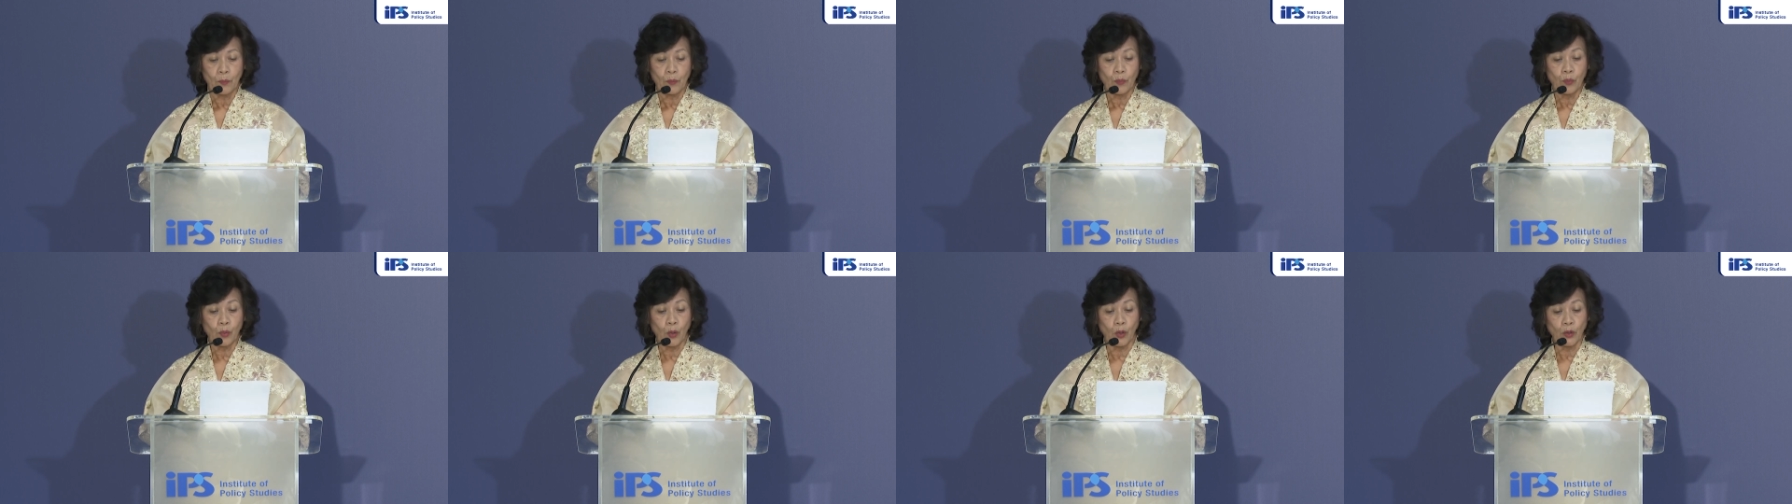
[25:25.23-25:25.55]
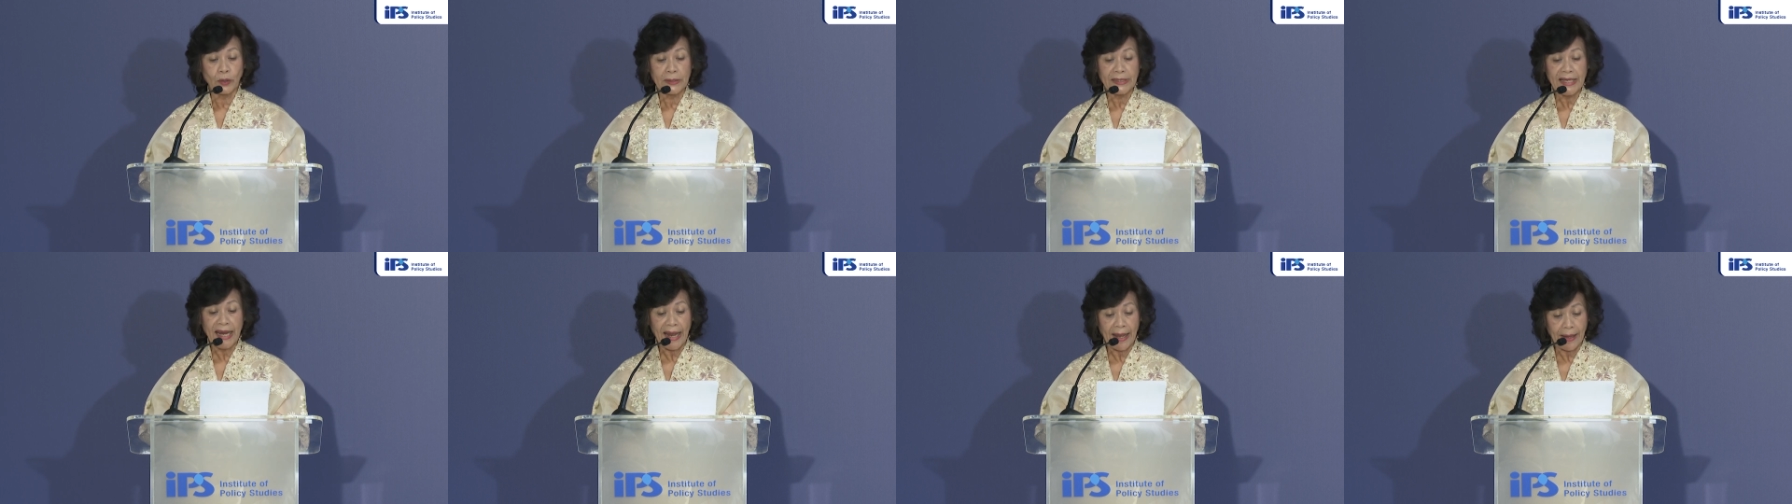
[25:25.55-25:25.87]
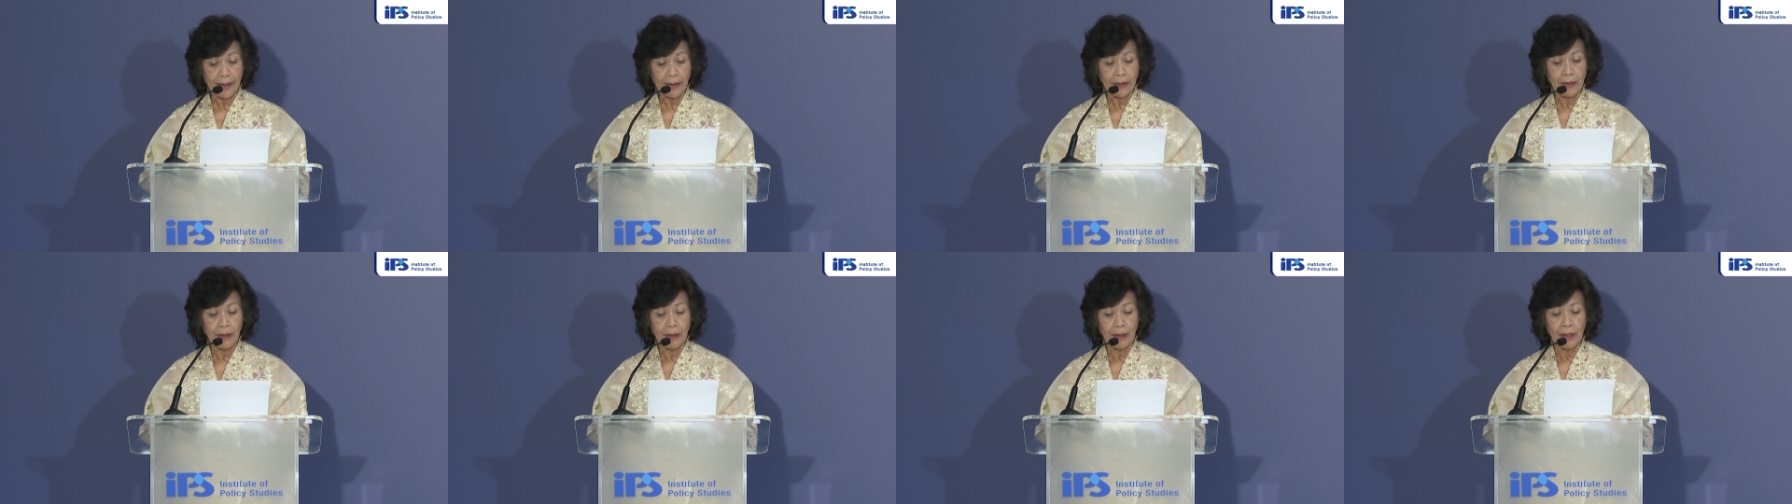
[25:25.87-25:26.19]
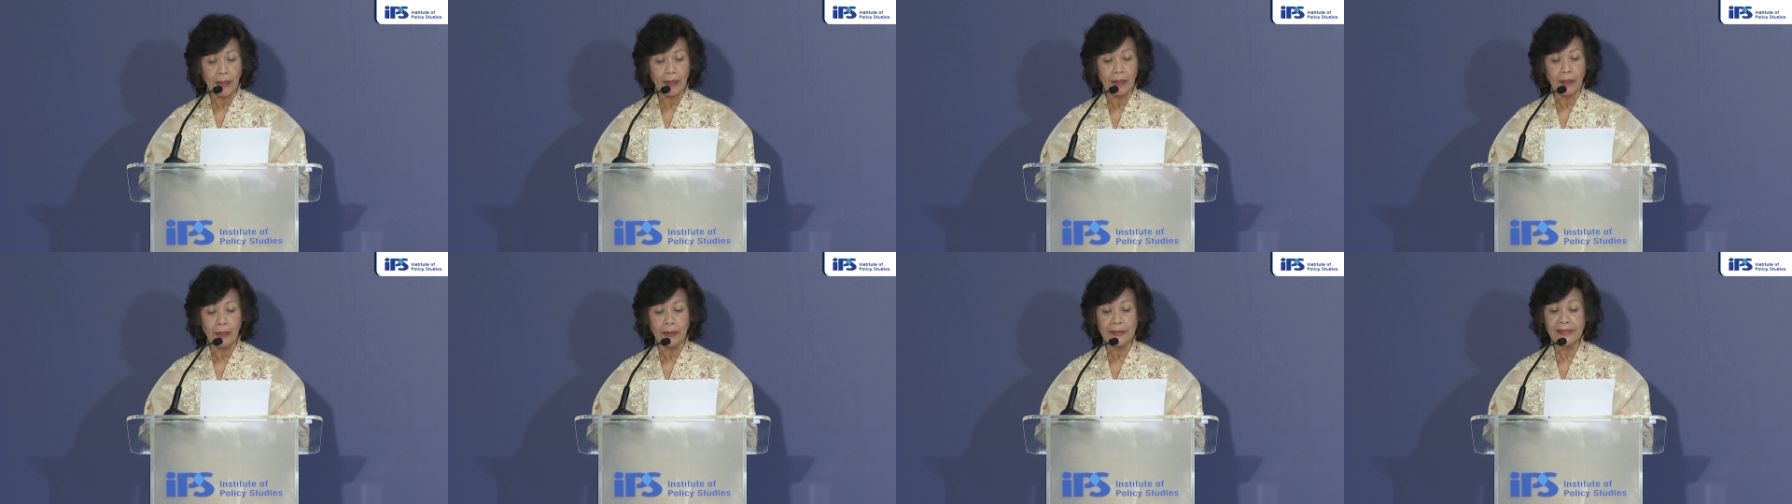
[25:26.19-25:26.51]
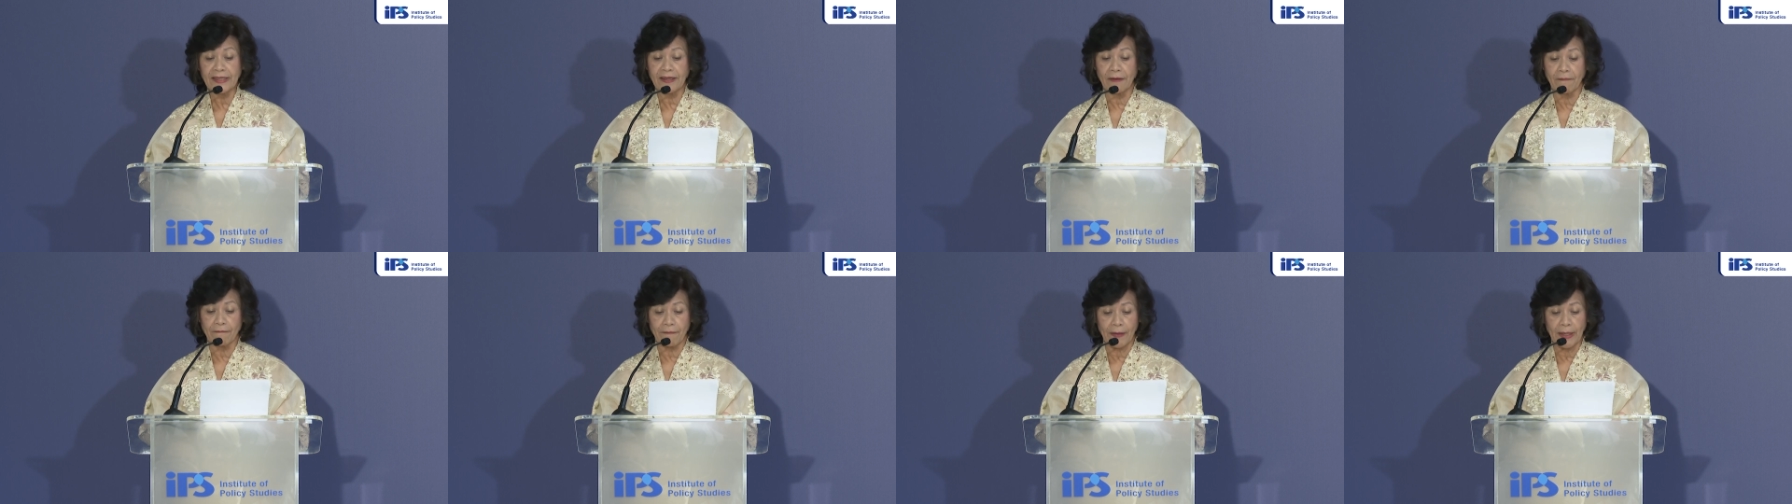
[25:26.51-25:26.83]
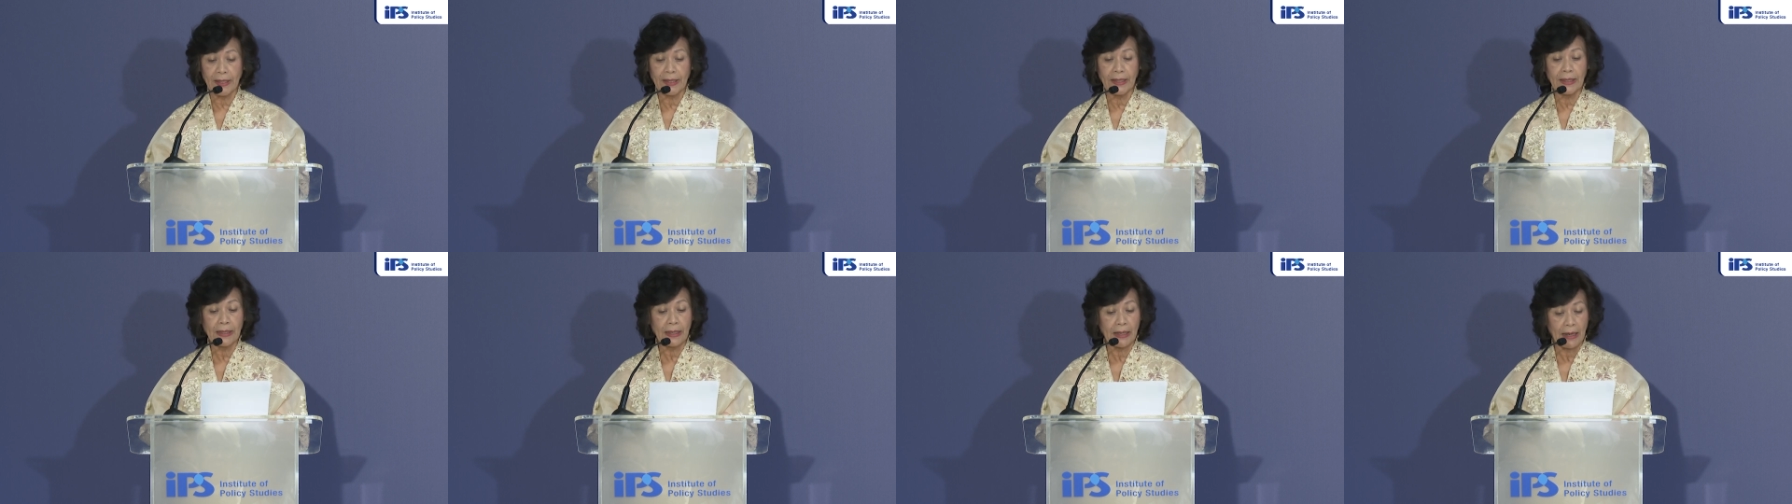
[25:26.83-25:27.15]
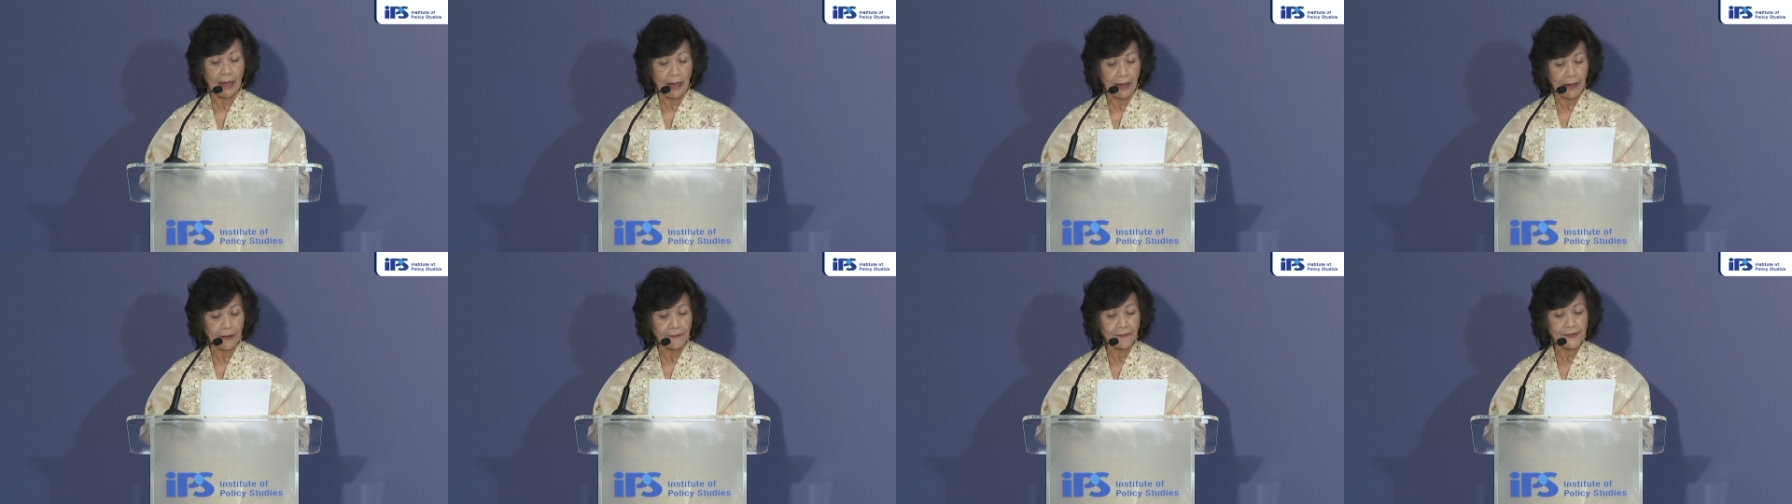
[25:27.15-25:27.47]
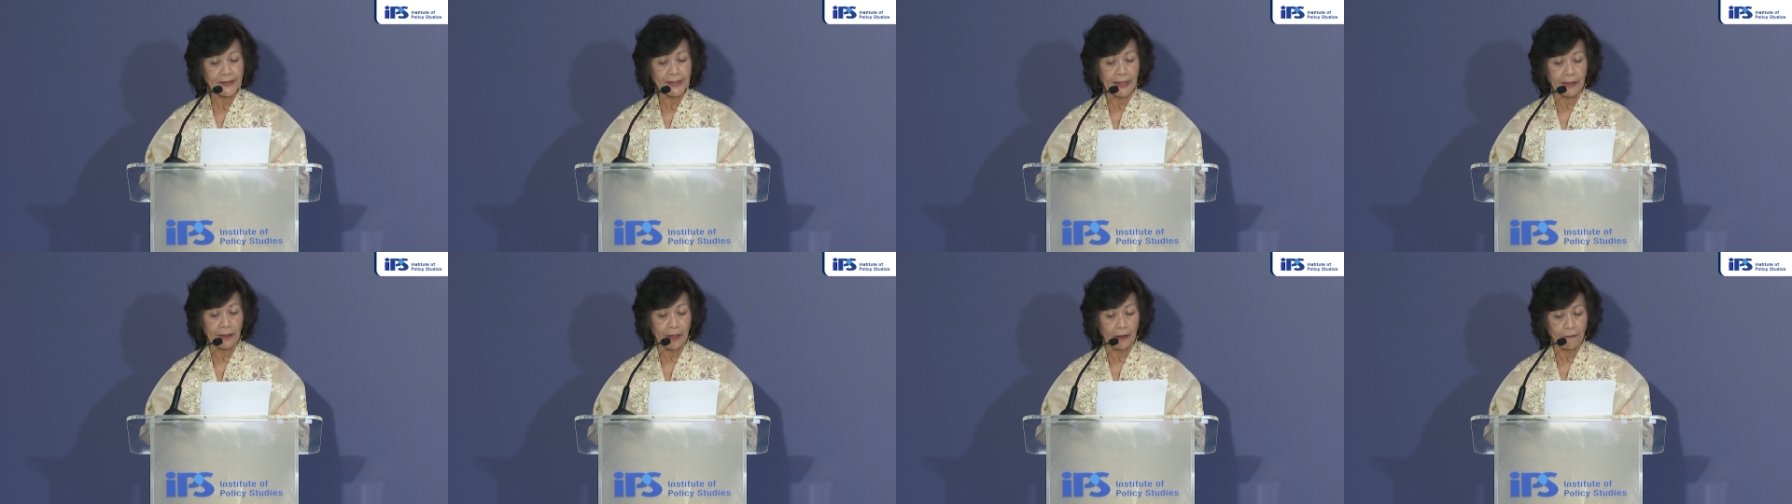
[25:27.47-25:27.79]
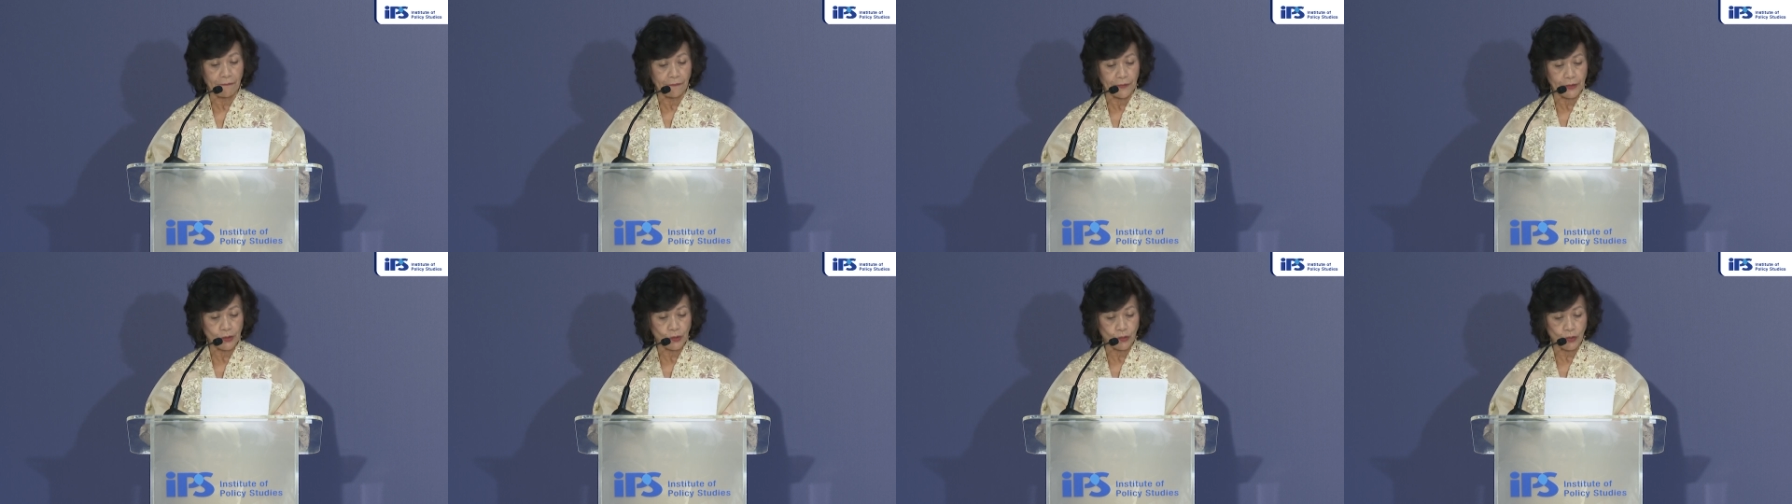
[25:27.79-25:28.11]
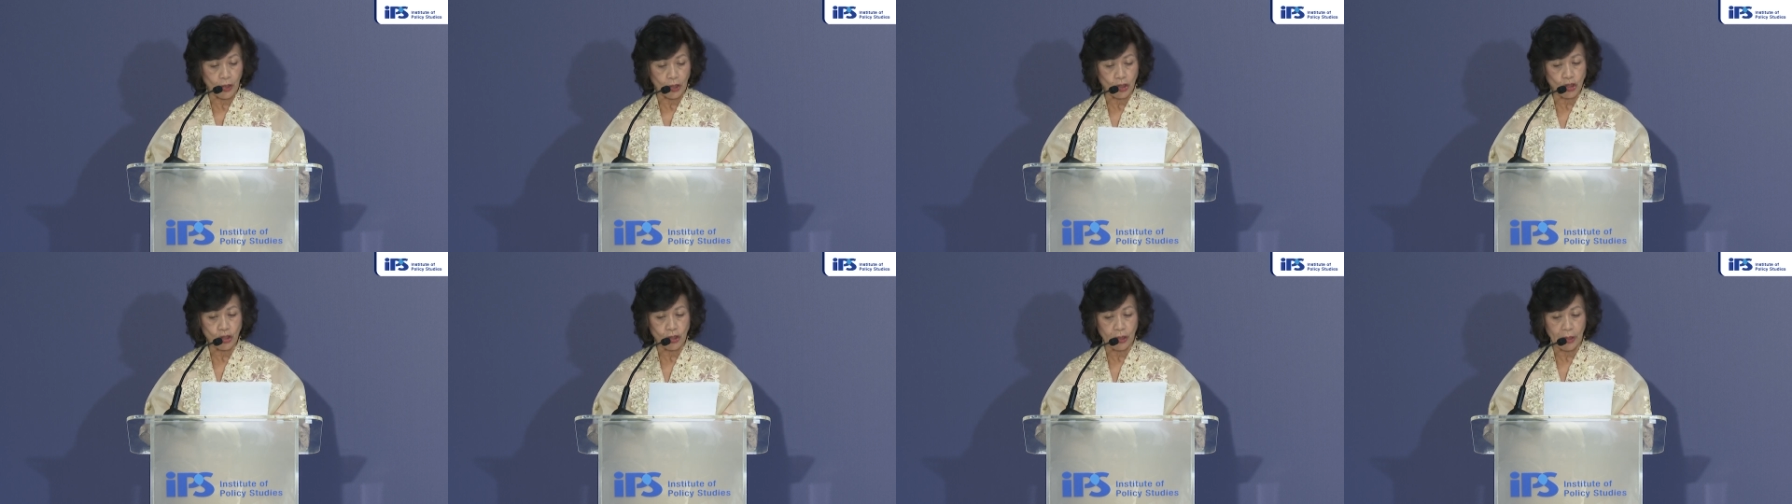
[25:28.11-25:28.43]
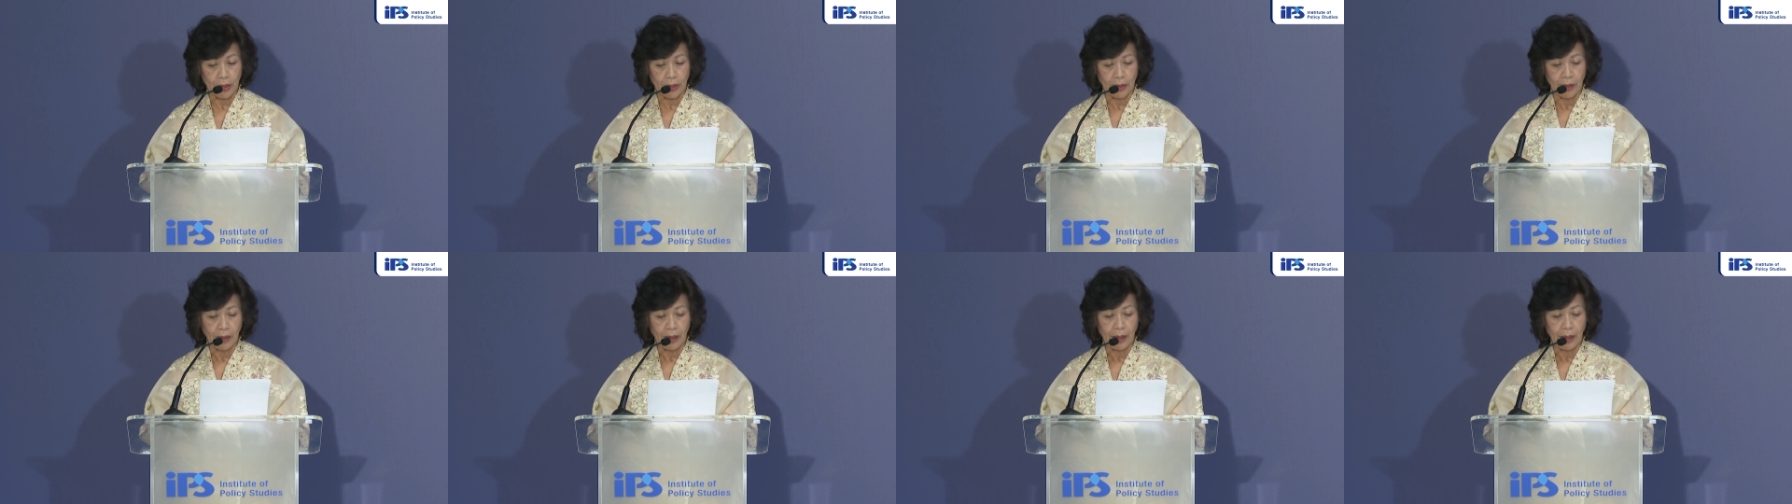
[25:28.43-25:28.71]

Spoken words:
protect civilian lives and infrastructure,